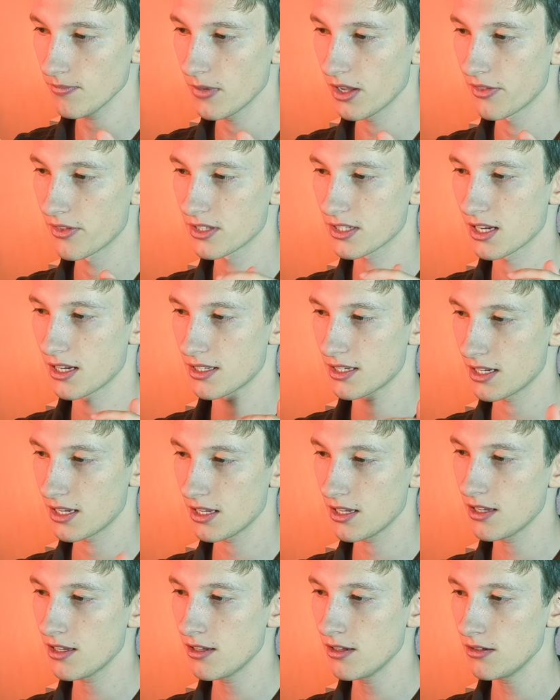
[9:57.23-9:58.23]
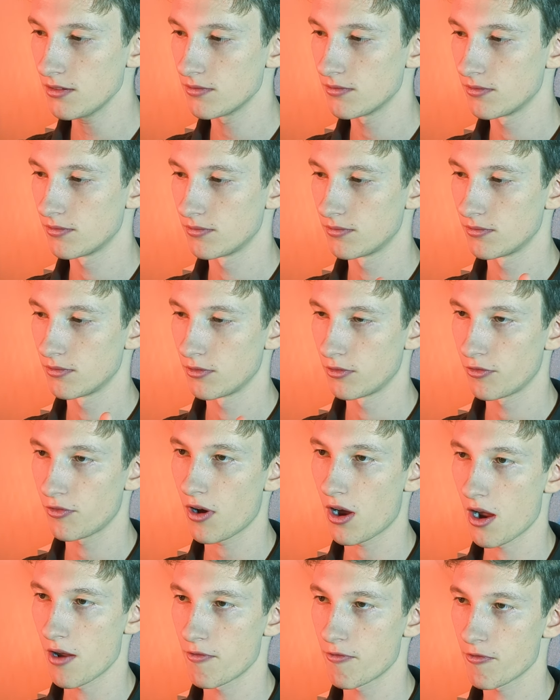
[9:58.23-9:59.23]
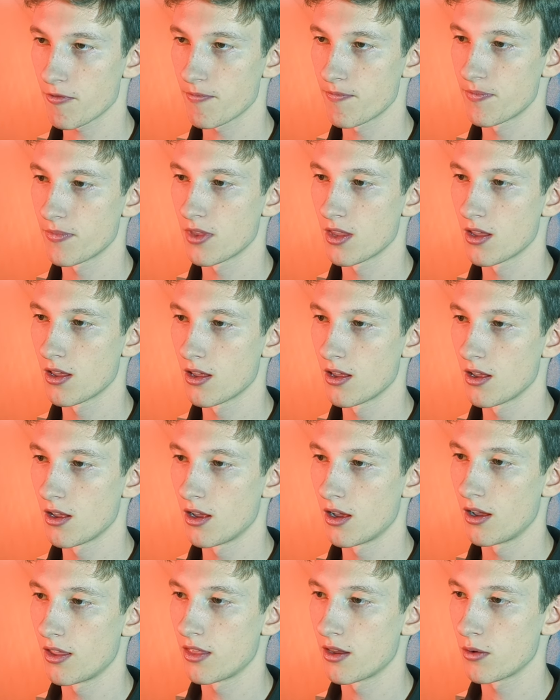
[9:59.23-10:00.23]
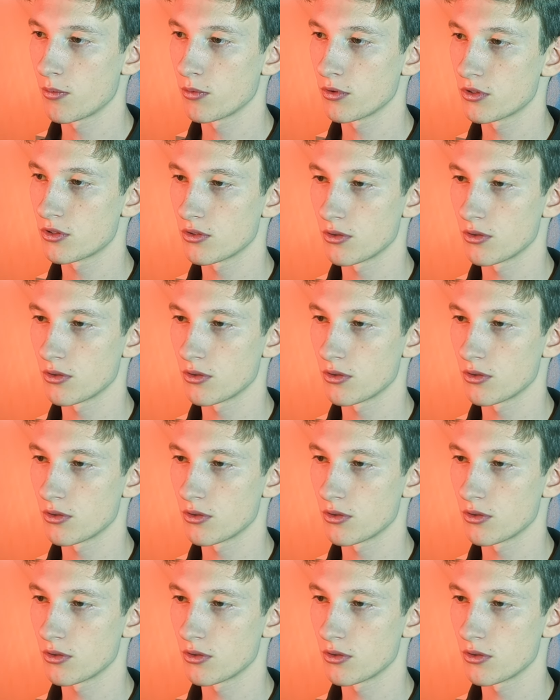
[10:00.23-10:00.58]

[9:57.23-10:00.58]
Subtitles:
in this case E5, and then it would,